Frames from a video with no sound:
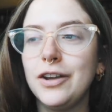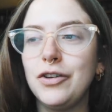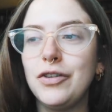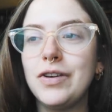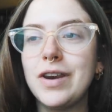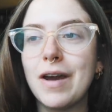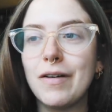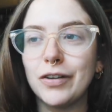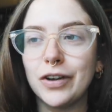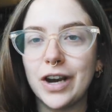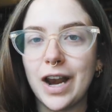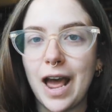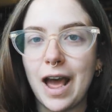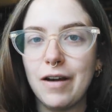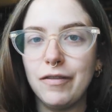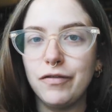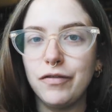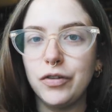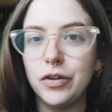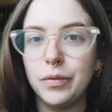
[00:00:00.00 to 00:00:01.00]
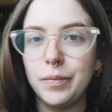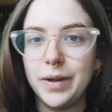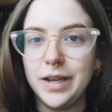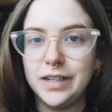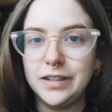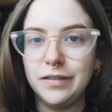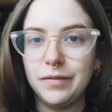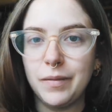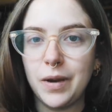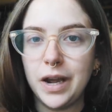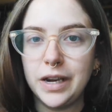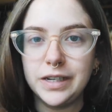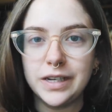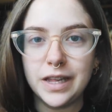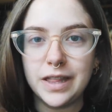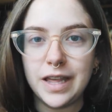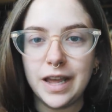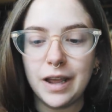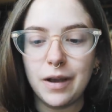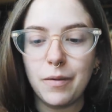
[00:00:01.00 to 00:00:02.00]
you're never going to have full peace of mind, I
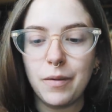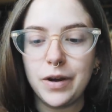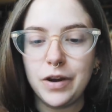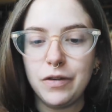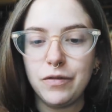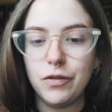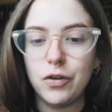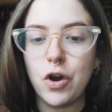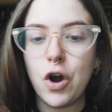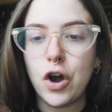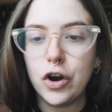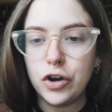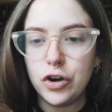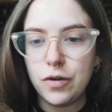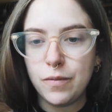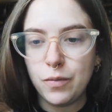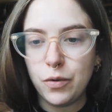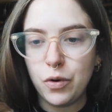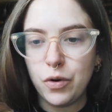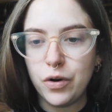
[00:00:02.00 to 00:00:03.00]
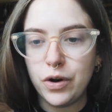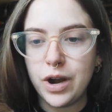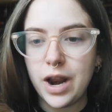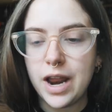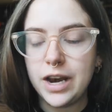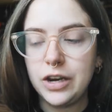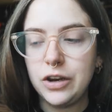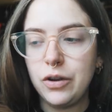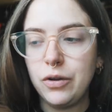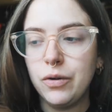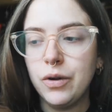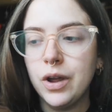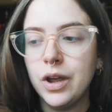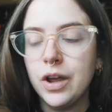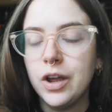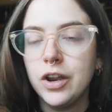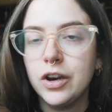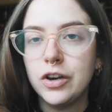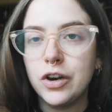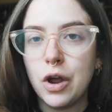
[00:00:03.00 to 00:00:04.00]
think, when you've got a newborn and you
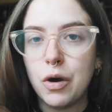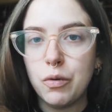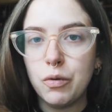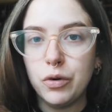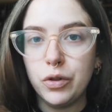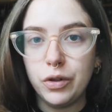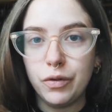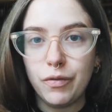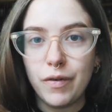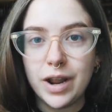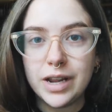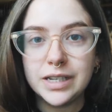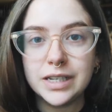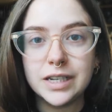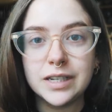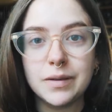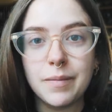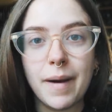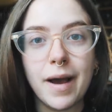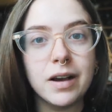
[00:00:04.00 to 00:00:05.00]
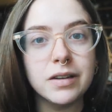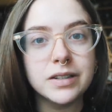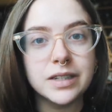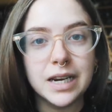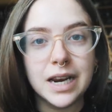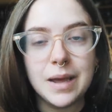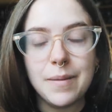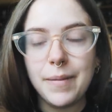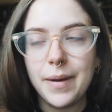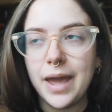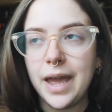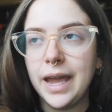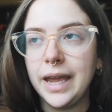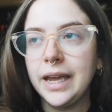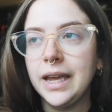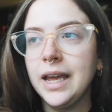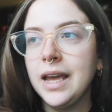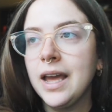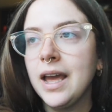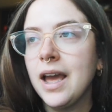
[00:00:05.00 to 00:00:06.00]
know all the risks about
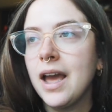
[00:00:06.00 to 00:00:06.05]
sleeping,